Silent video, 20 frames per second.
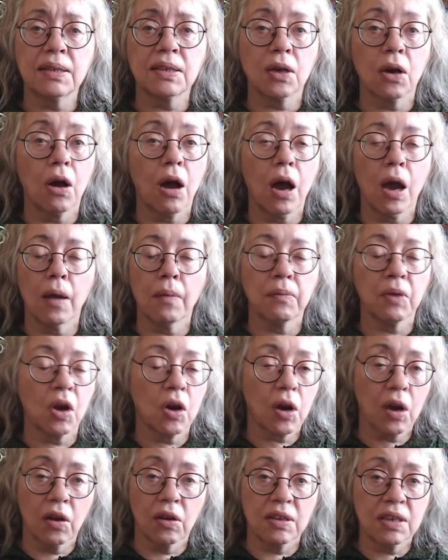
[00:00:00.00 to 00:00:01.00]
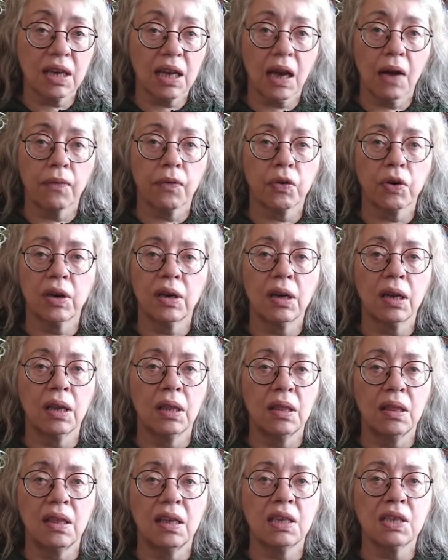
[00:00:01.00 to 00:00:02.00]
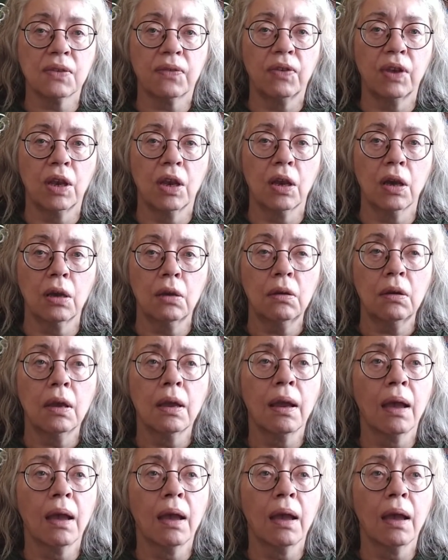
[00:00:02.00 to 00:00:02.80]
so I'm not going to cover it in this video,